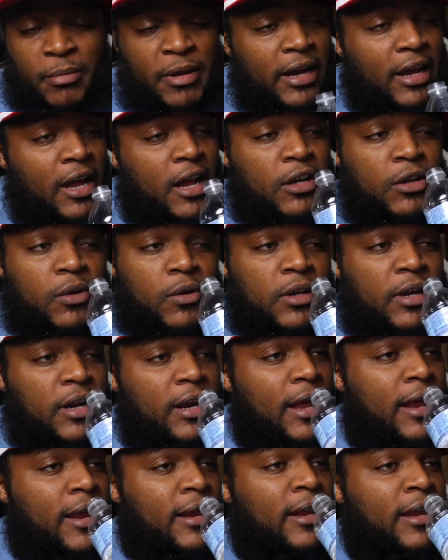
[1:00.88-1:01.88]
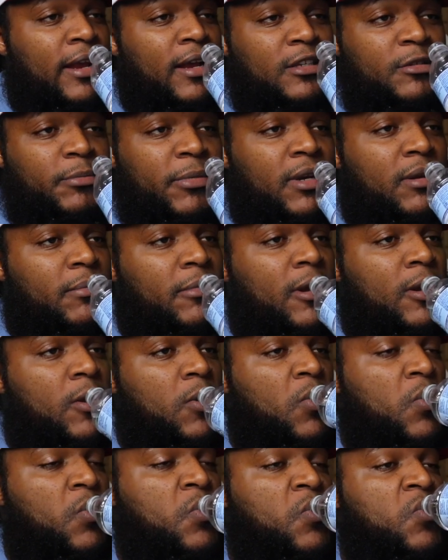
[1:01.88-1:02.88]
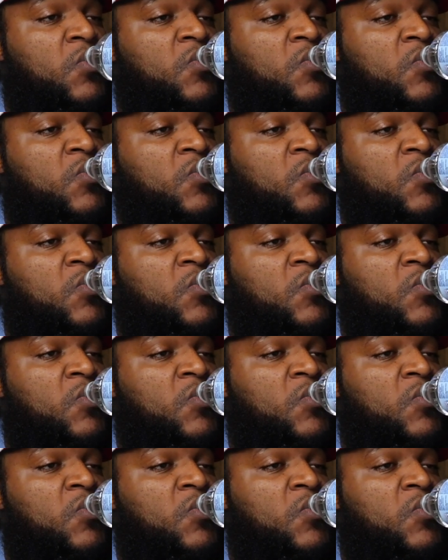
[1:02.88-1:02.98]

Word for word: what I mean? I gotta do another a cal. It's been a minute.